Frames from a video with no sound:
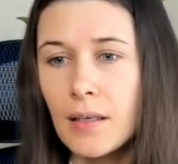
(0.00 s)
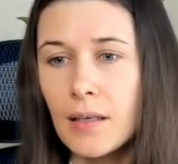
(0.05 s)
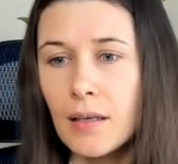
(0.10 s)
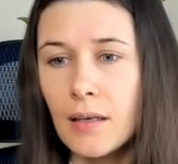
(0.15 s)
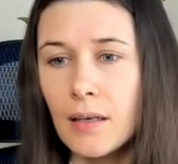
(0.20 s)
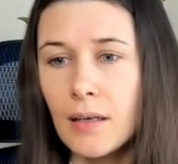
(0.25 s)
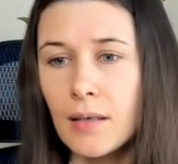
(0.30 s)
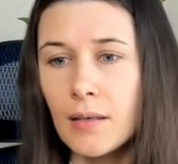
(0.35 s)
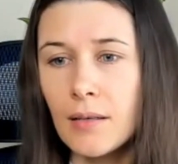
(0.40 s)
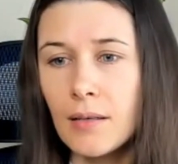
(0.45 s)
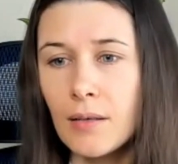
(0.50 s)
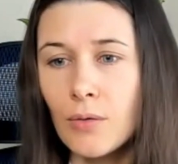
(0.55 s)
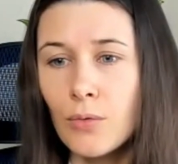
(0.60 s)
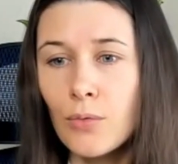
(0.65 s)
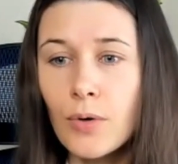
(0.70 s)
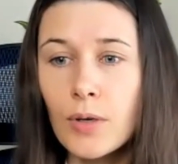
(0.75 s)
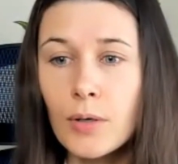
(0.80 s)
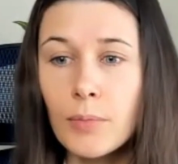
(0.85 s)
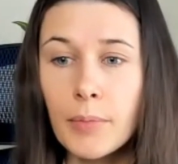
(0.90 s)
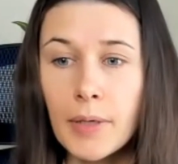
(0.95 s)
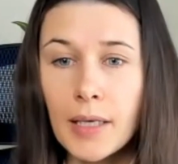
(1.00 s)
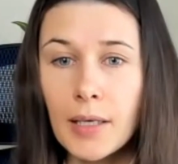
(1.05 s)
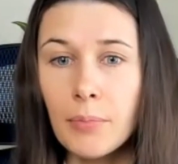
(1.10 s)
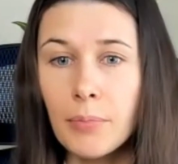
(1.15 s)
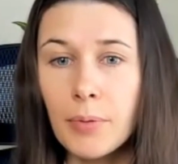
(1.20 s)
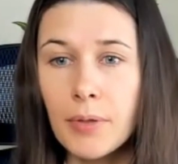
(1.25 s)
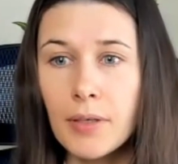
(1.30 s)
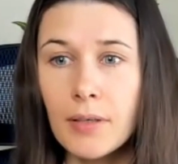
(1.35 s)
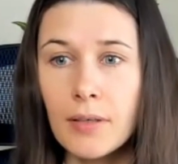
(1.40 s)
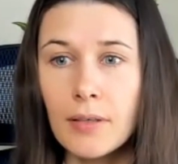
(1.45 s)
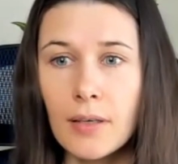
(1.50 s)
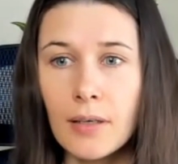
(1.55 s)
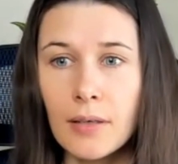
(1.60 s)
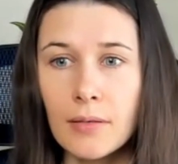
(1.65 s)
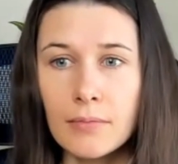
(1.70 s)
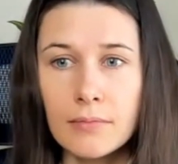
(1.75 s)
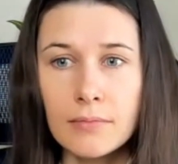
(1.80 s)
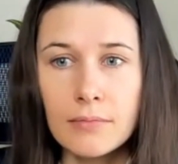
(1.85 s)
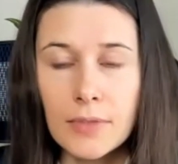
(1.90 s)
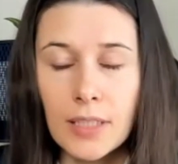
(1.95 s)
Uh, or maybe
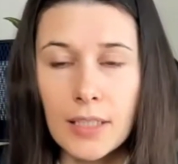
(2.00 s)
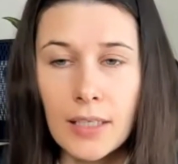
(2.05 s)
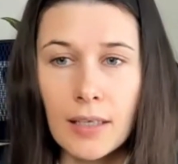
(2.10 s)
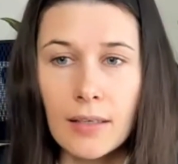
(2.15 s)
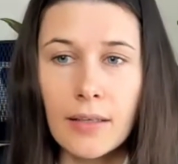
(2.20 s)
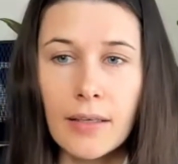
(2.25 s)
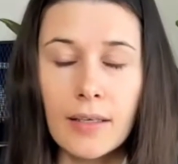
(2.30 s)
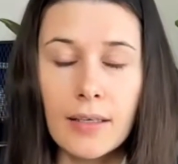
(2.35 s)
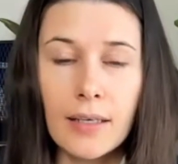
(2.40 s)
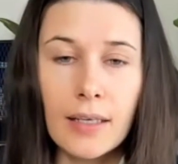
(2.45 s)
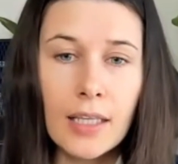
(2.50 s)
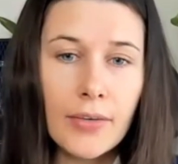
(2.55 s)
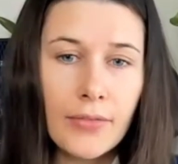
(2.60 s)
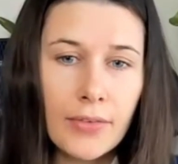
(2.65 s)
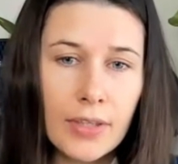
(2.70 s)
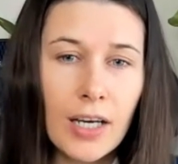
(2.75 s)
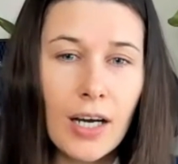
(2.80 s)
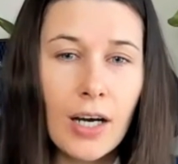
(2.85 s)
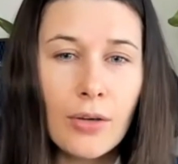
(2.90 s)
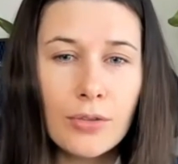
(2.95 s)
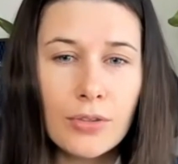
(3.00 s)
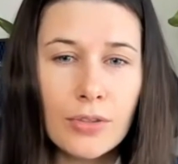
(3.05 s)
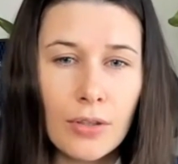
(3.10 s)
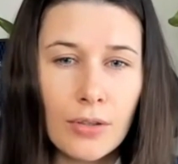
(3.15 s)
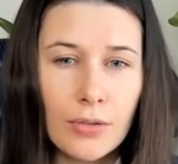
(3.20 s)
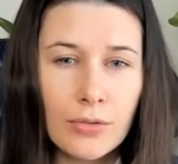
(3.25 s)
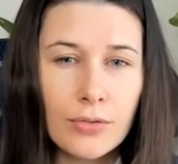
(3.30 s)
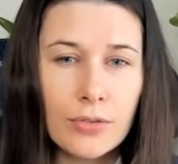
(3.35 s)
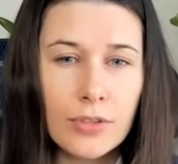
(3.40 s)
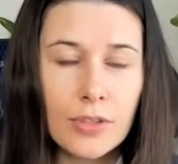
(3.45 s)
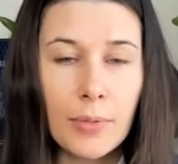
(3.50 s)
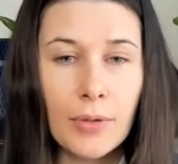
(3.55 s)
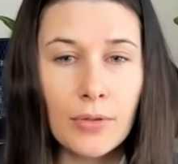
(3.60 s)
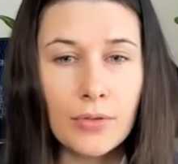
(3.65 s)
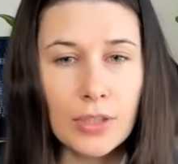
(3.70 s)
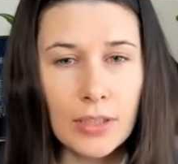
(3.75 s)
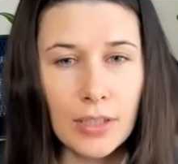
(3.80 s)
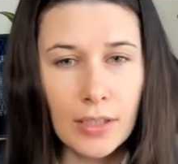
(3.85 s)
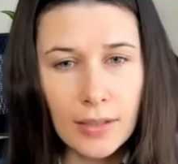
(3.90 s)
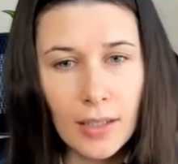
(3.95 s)
um, again like 11th house also is
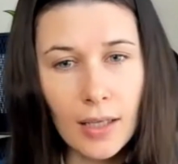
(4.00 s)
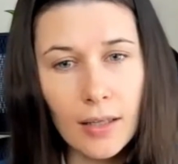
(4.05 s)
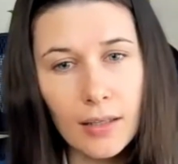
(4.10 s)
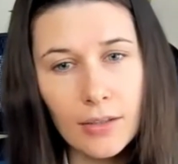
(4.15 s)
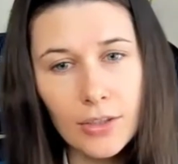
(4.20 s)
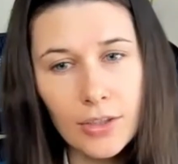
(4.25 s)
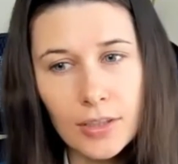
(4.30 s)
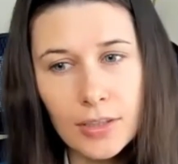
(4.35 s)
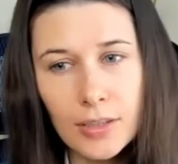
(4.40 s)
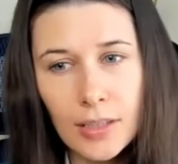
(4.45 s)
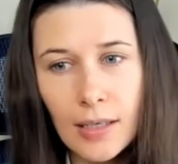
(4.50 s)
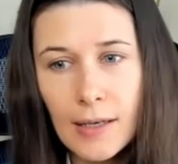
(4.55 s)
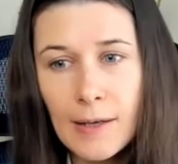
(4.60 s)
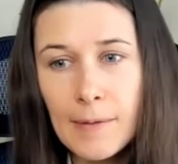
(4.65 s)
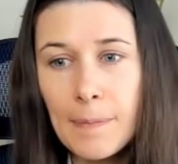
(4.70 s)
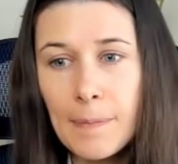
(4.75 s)
about the technologies